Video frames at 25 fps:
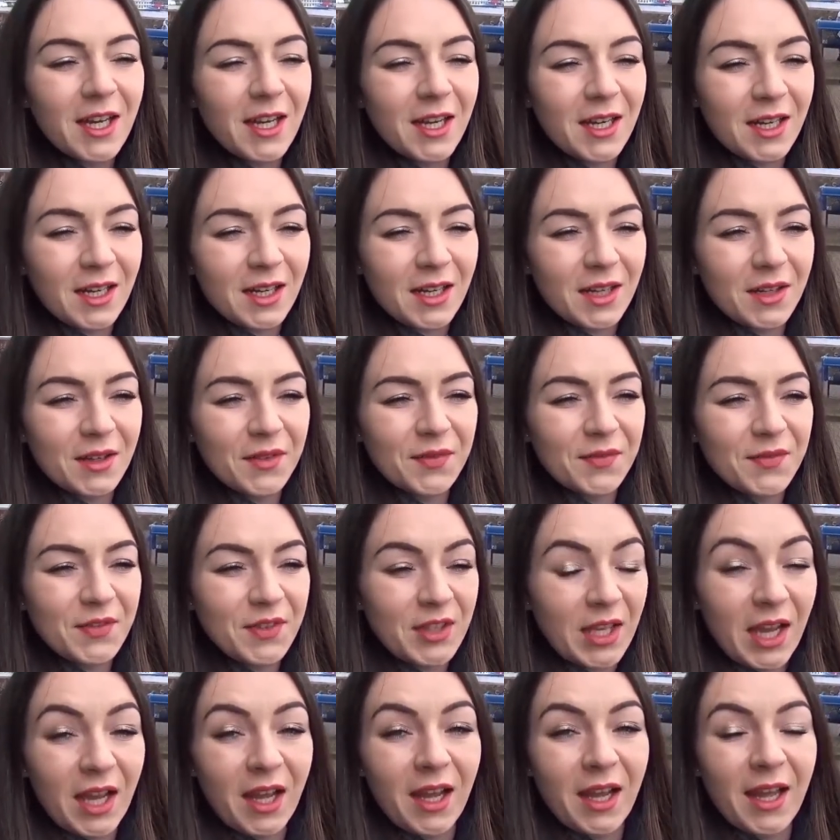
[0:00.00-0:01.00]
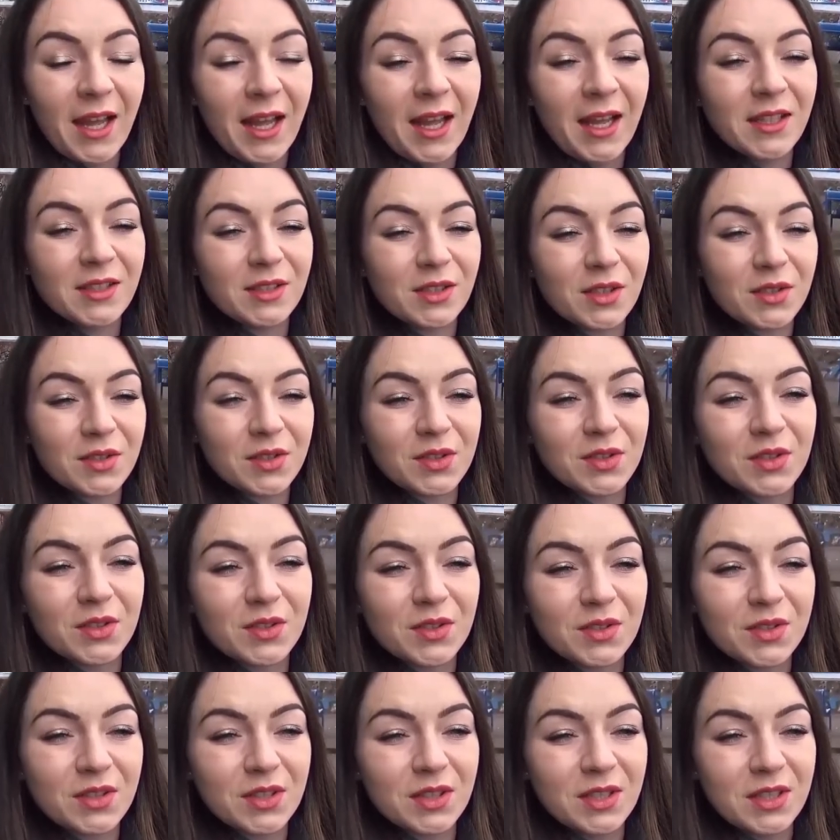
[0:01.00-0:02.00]
Yeah, and
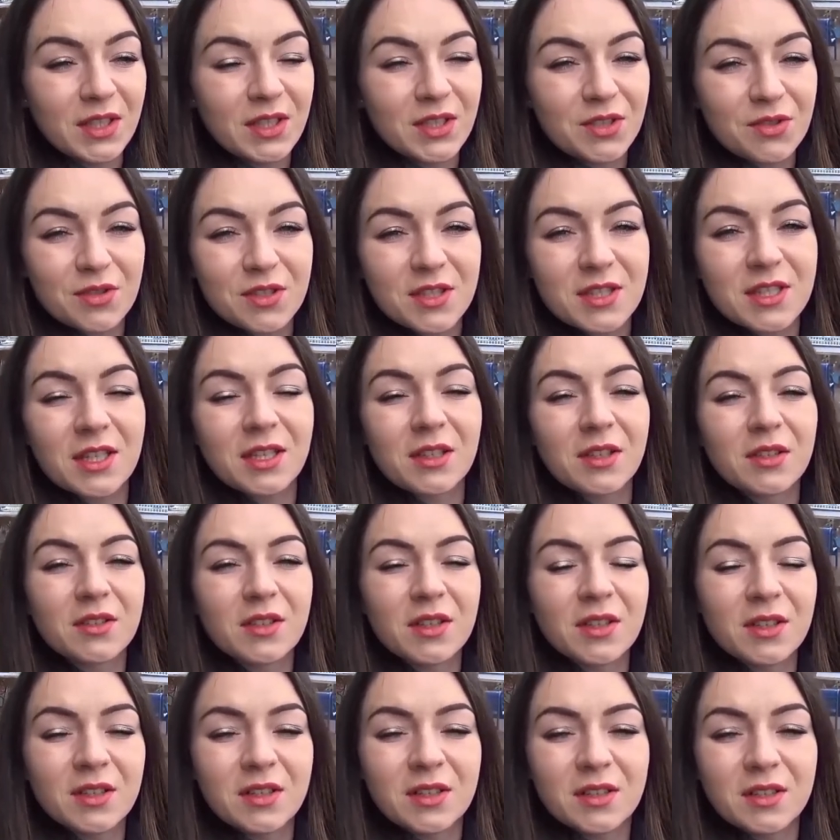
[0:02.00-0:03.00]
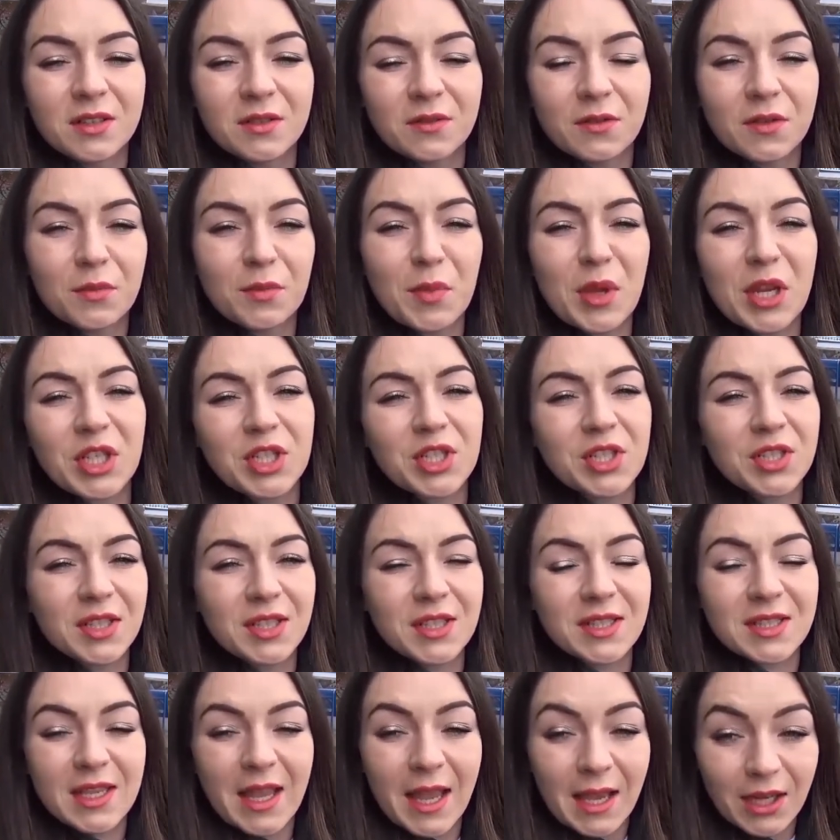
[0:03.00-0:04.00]
also the interesting information
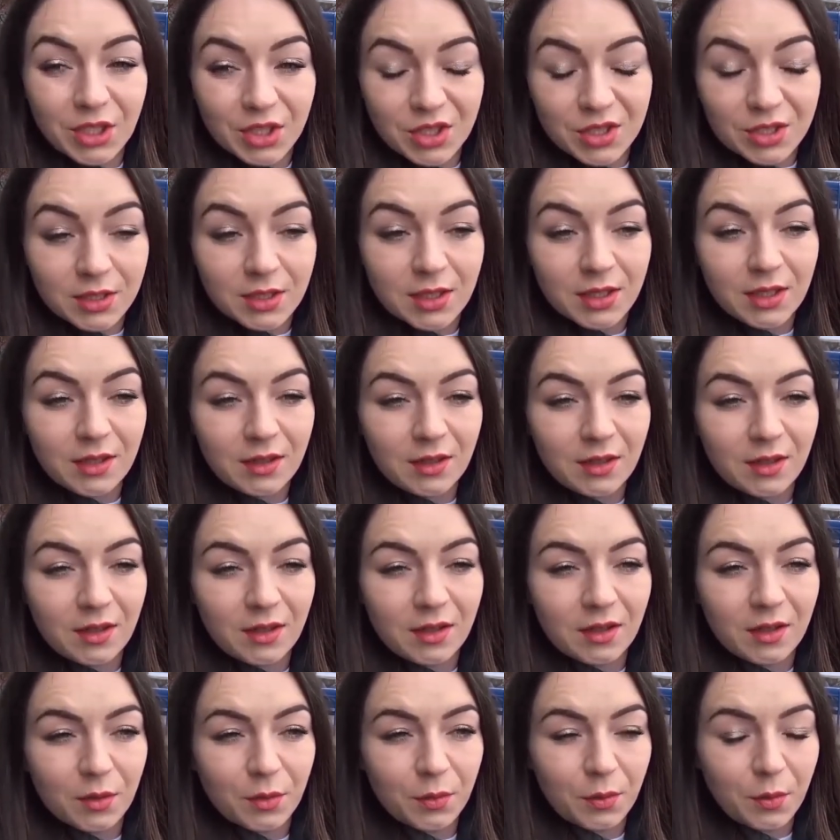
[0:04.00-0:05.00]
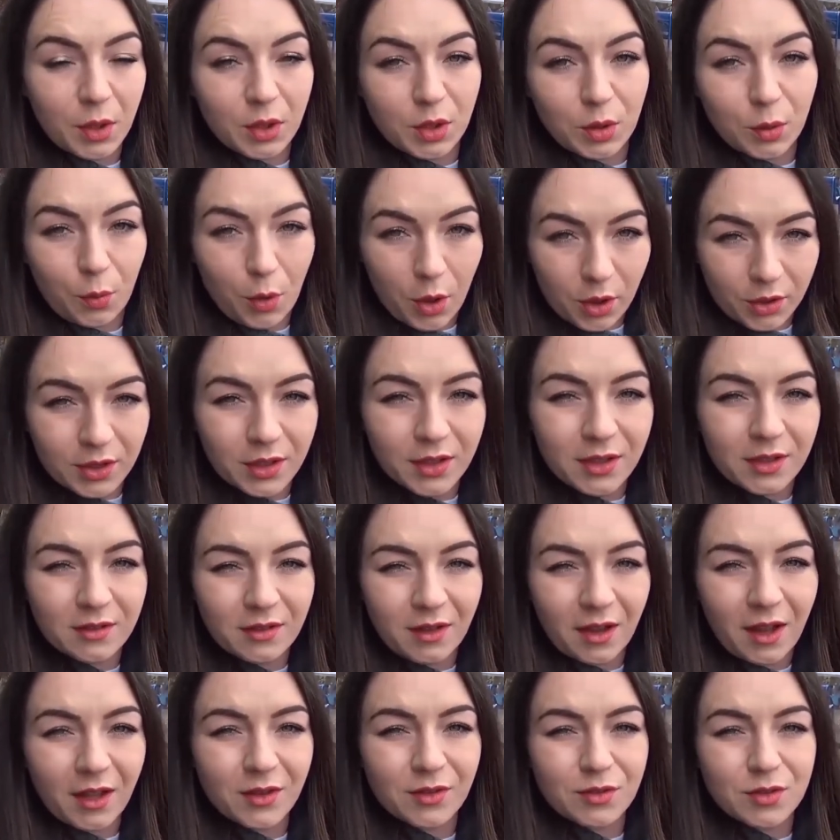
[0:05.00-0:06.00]
that's actually when you're
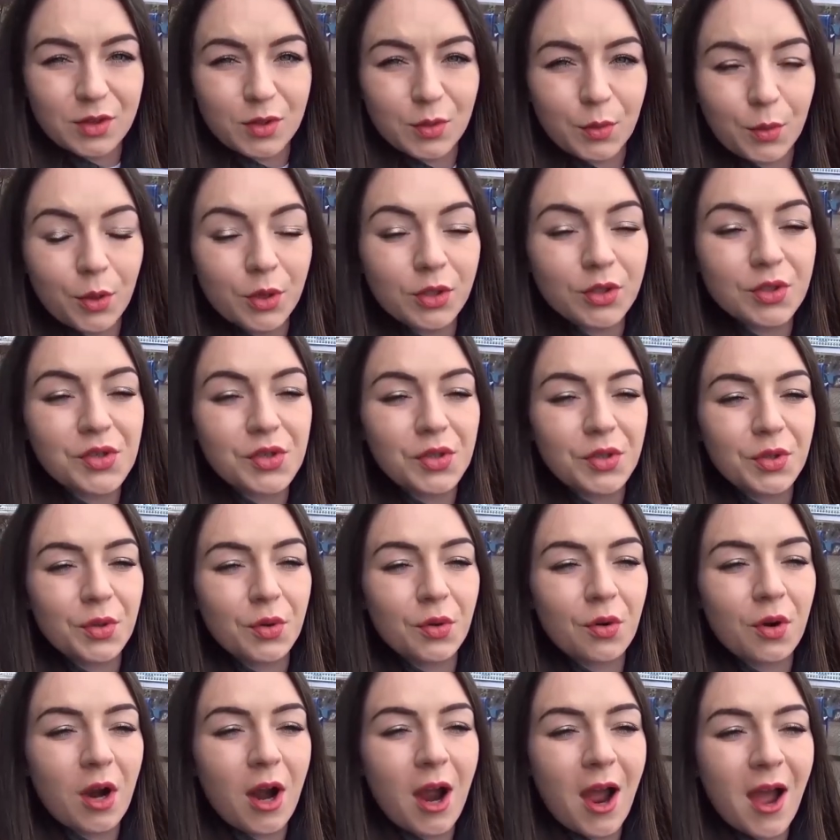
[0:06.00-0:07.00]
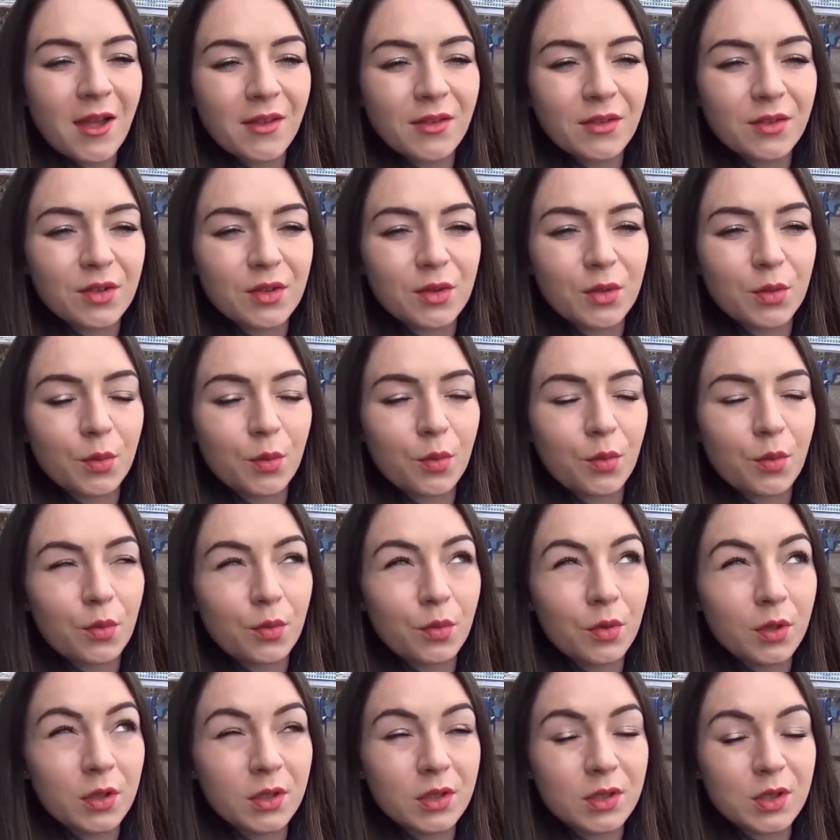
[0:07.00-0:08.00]
walking under the water, you are under
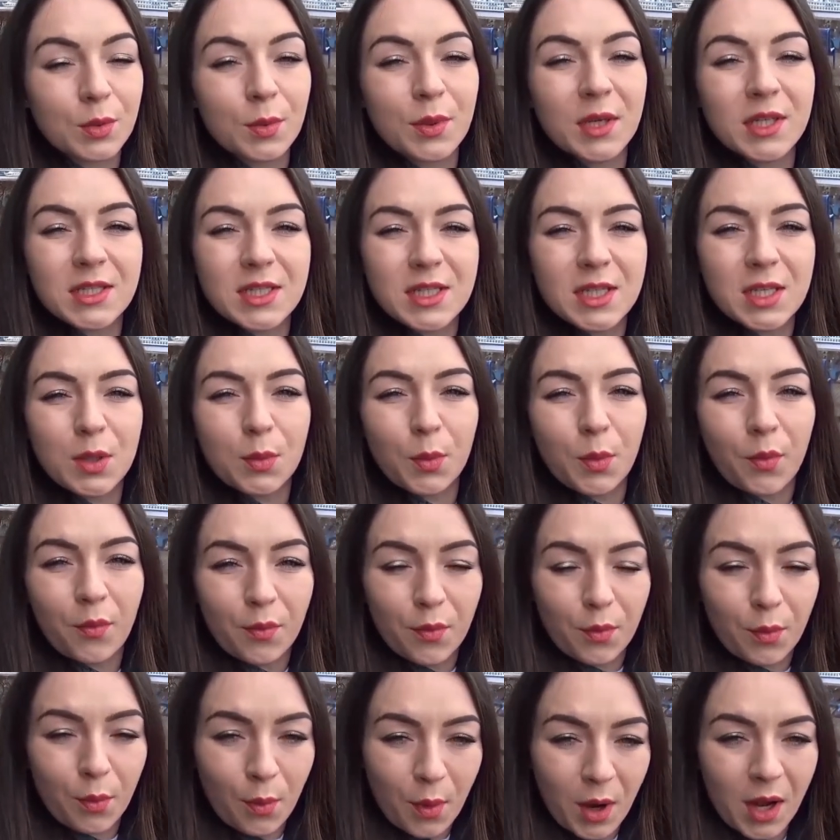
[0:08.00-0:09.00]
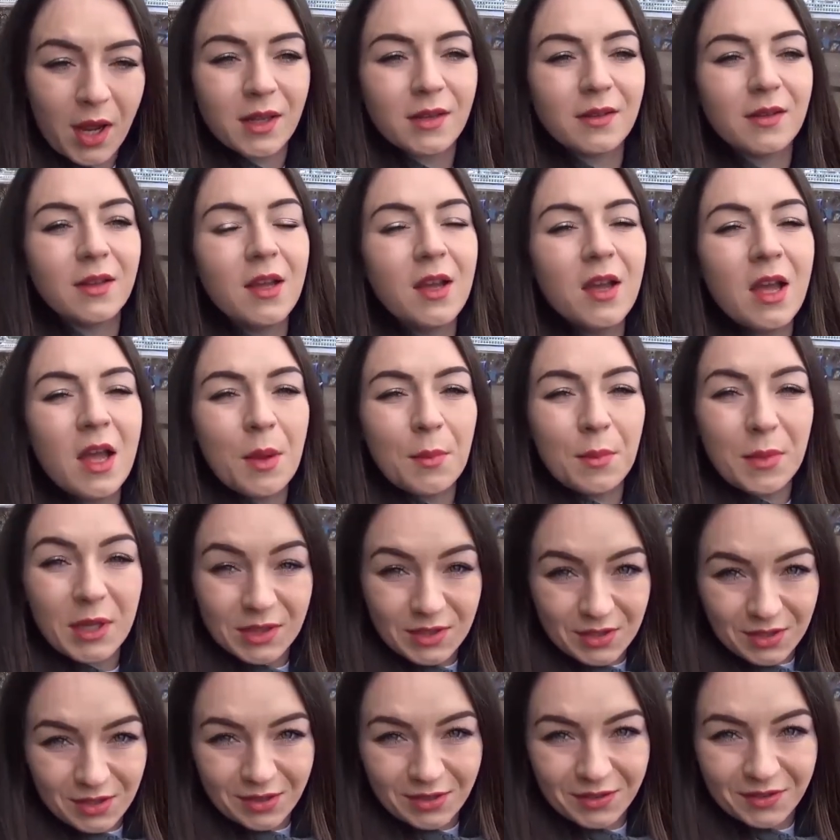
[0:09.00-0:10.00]
21
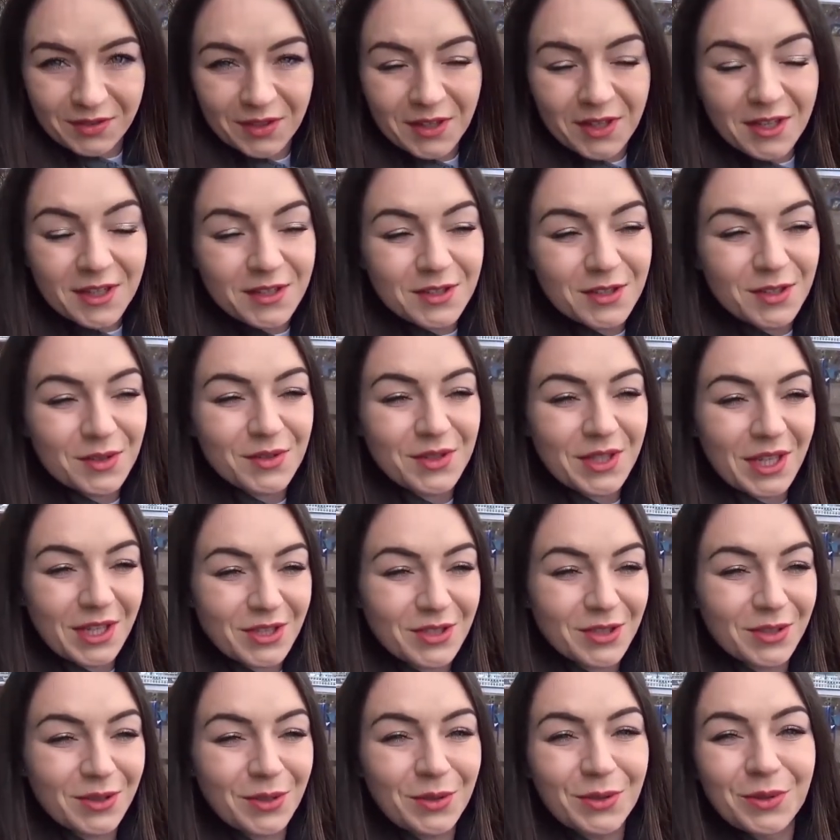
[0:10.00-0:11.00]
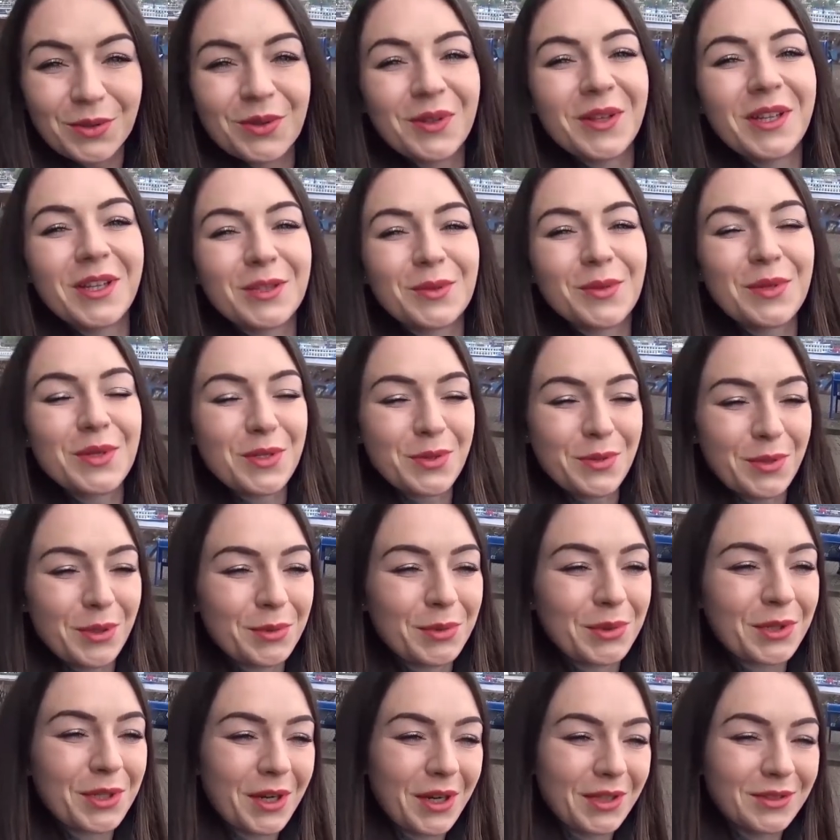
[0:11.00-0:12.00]
meter. So it's actually cool, like
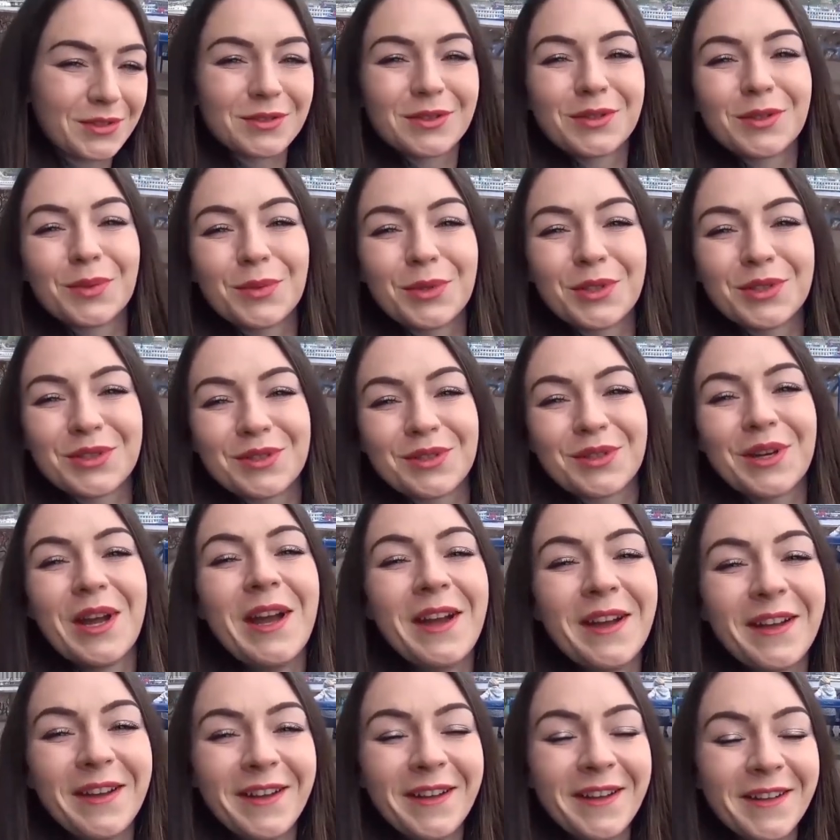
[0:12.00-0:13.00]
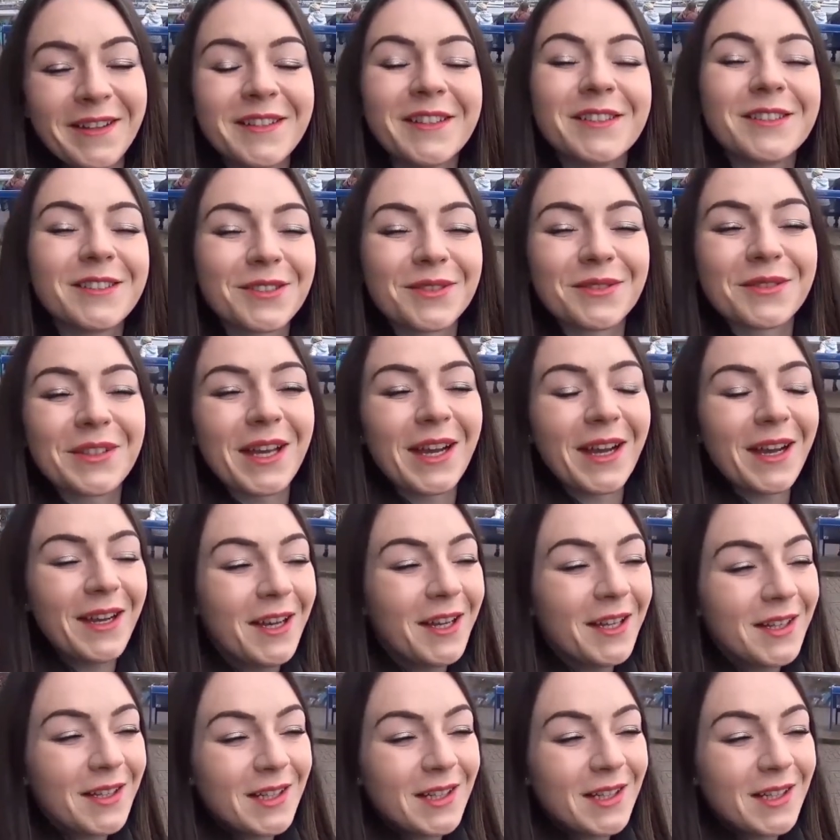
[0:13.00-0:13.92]
21 meter under the water. So yeah.